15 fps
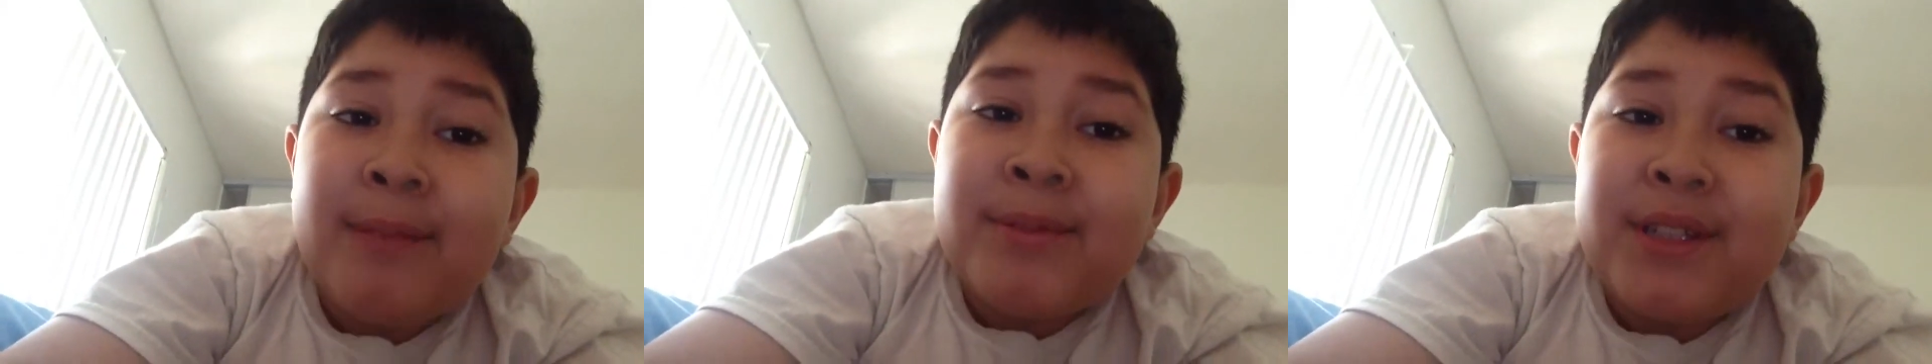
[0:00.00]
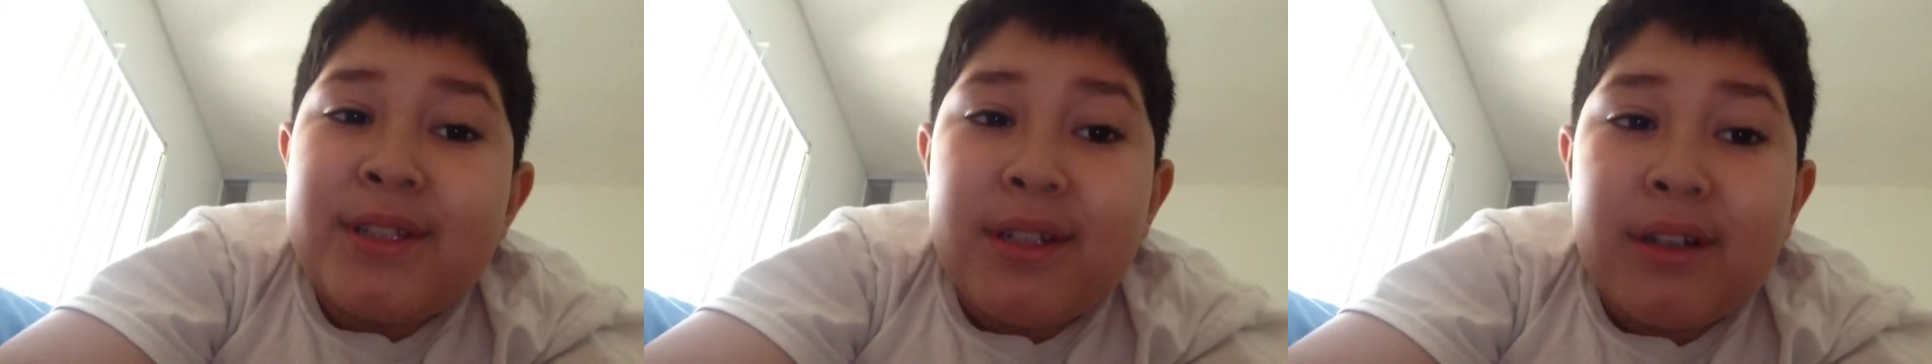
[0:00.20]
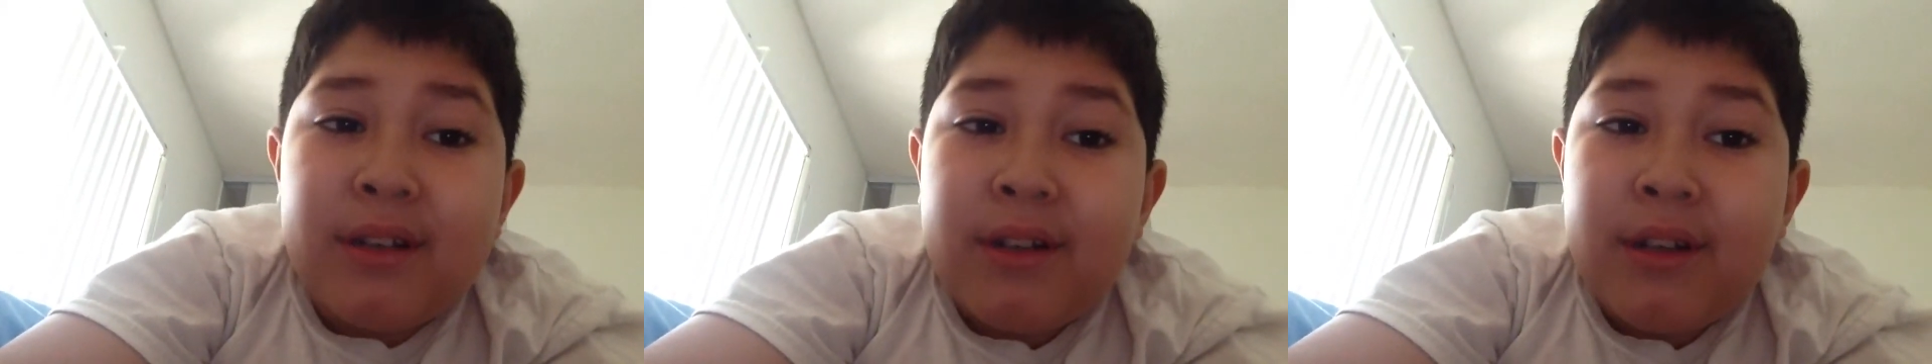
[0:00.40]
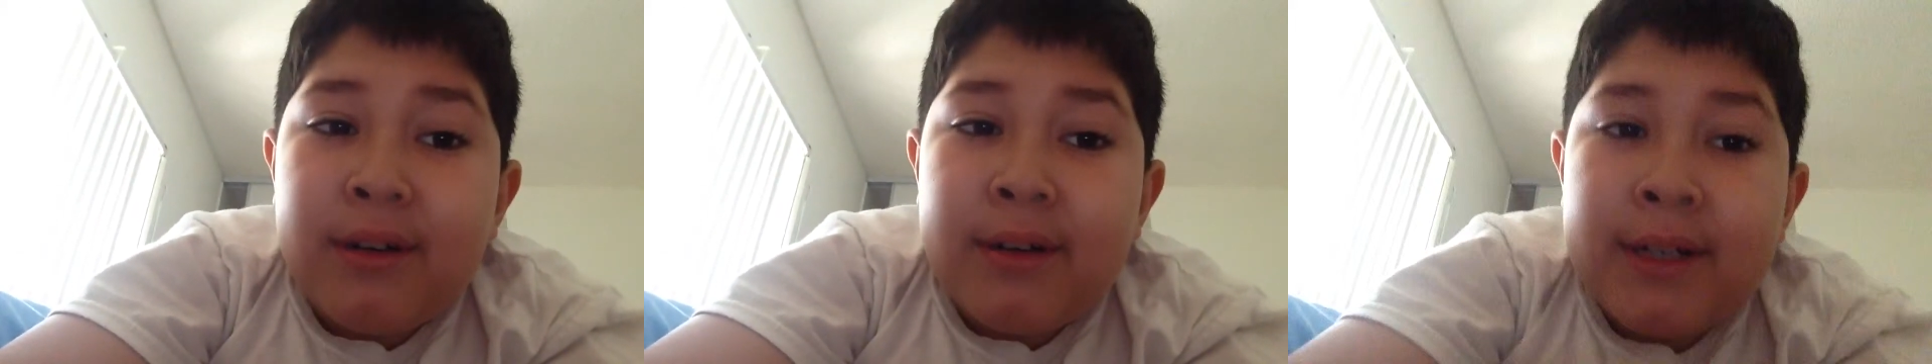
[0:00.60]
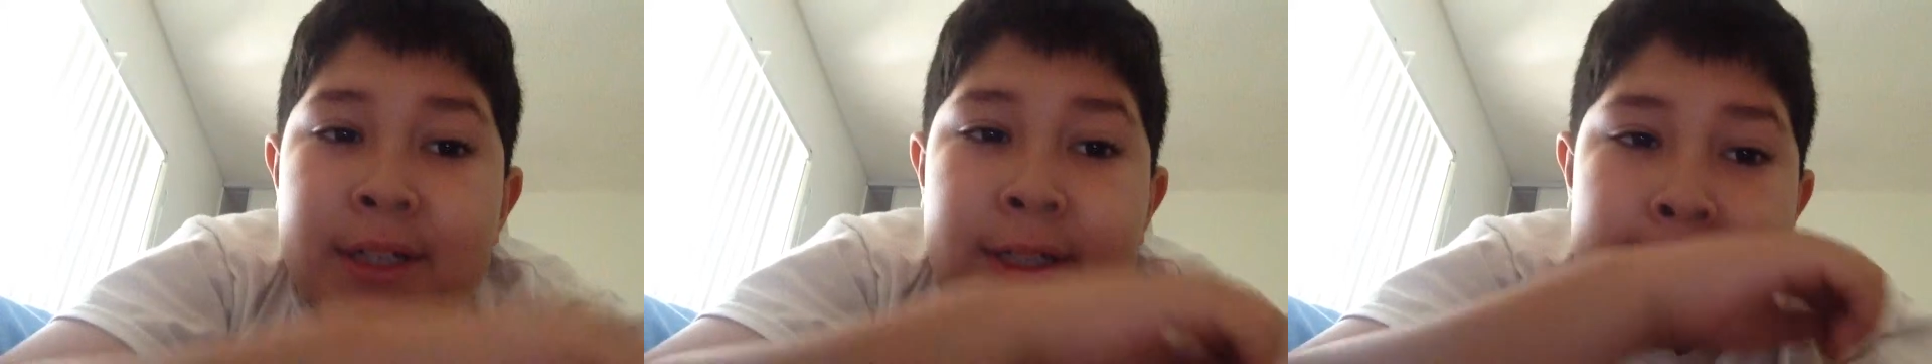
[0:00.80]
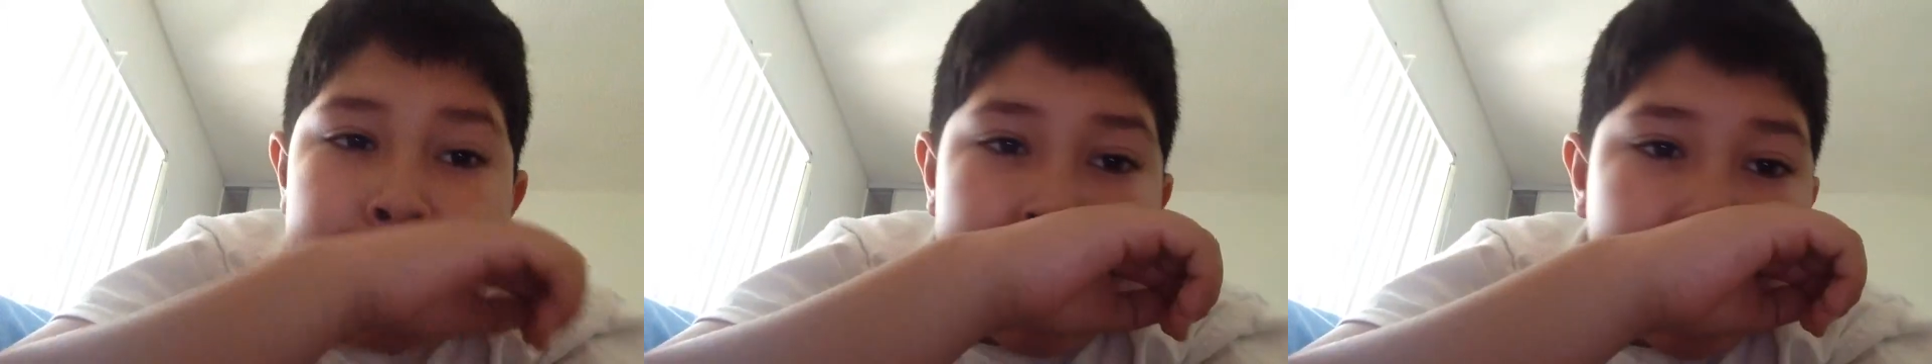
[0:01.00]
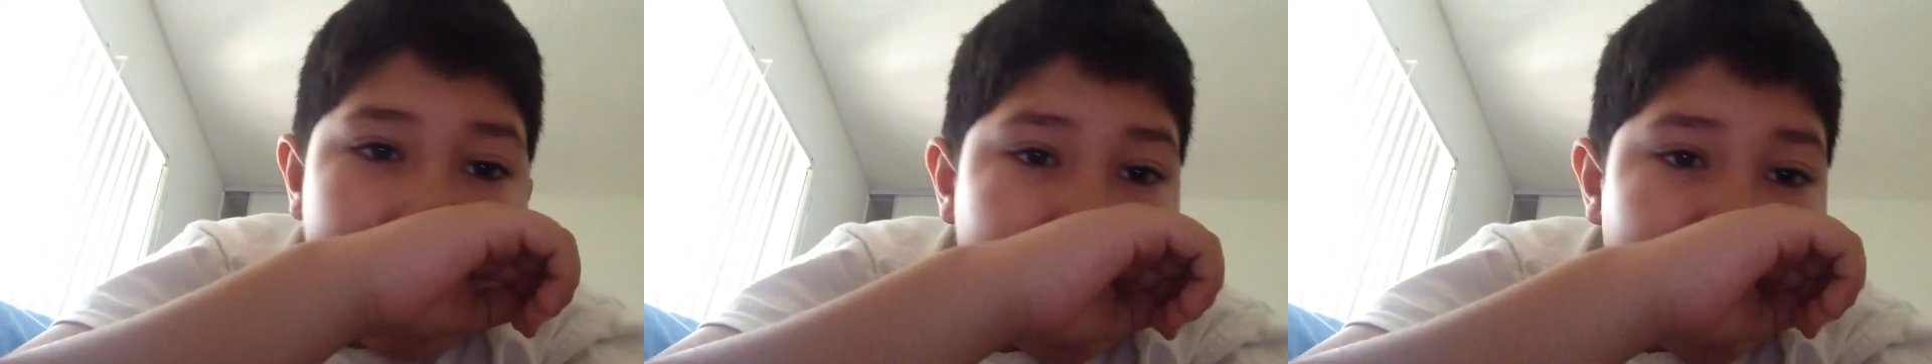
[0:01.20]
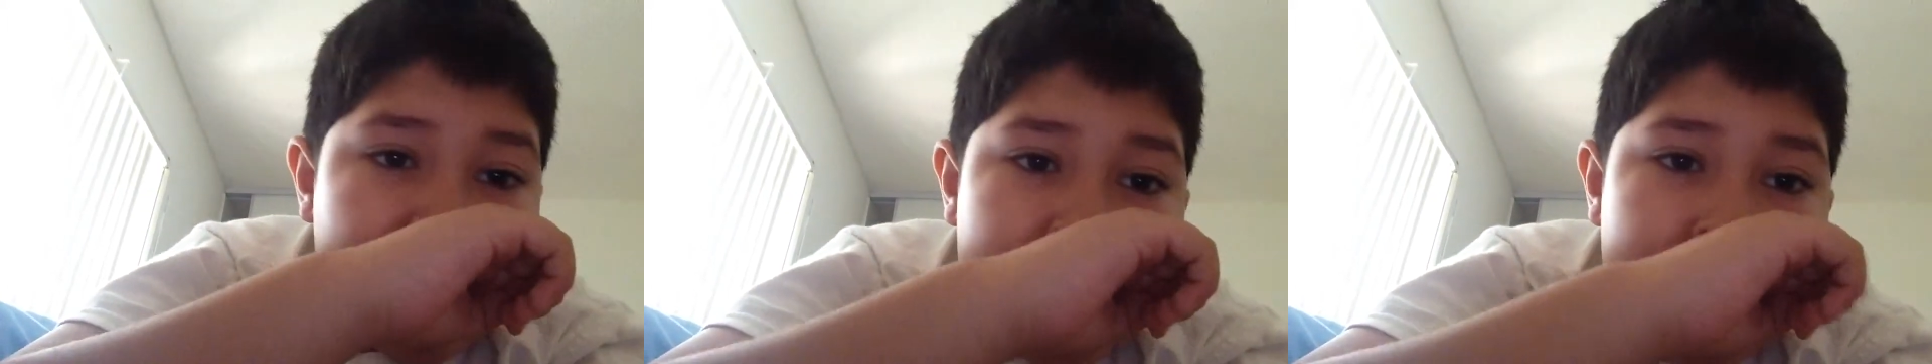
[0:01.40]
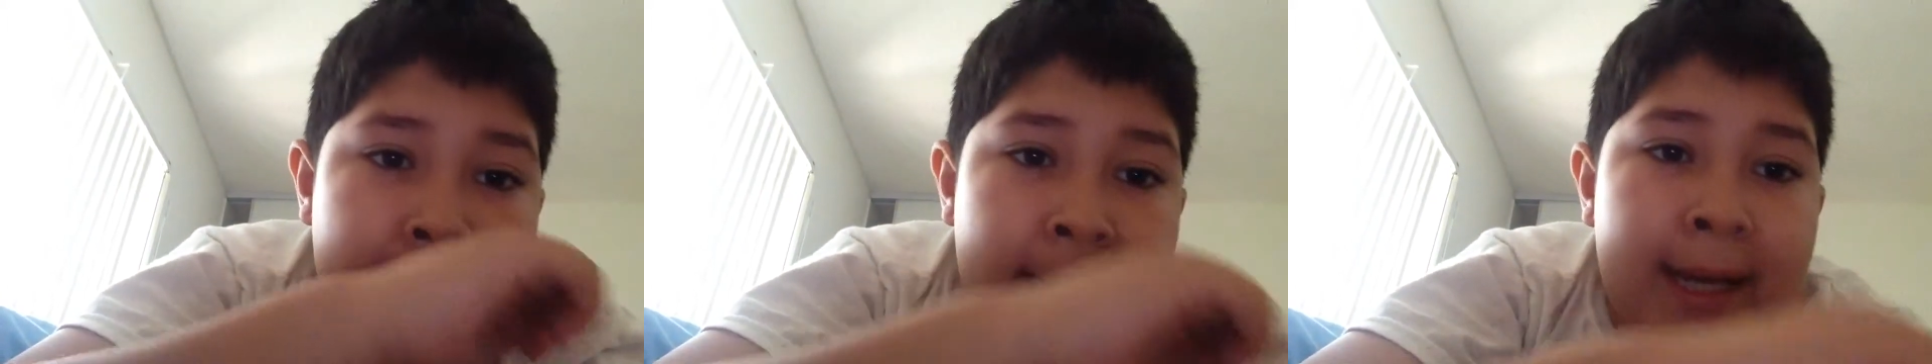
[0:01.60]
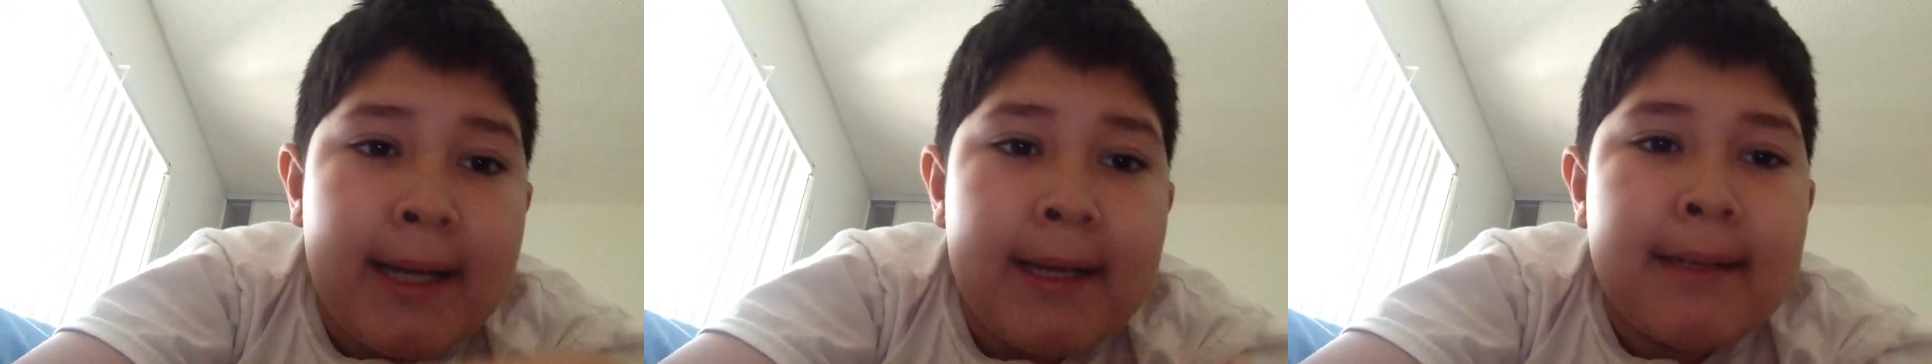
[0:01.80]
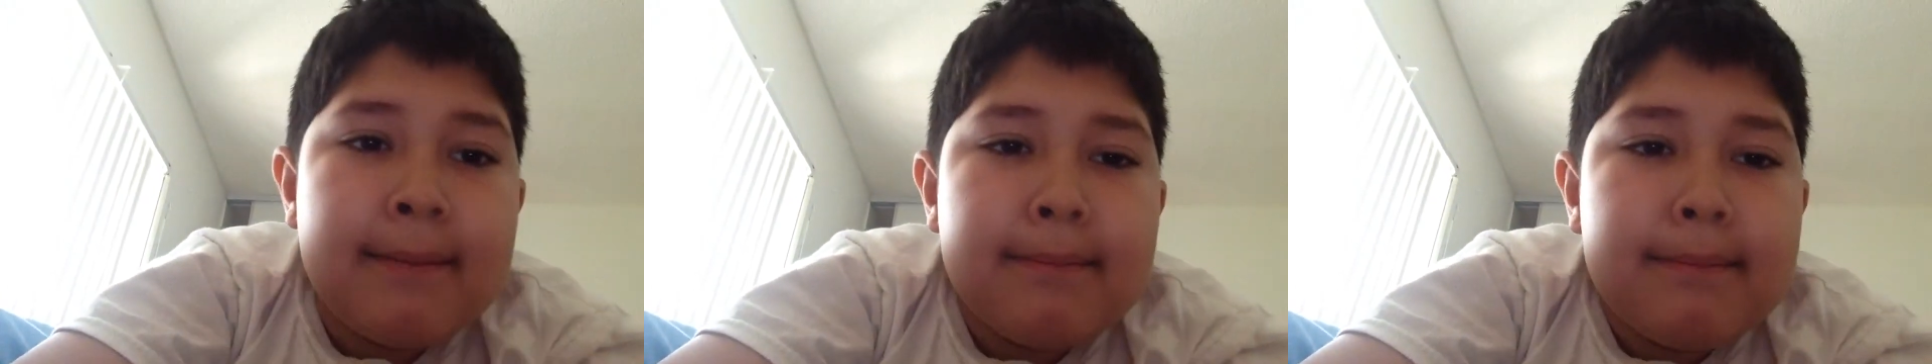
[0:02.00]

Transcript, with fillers: am still going to shout out, but today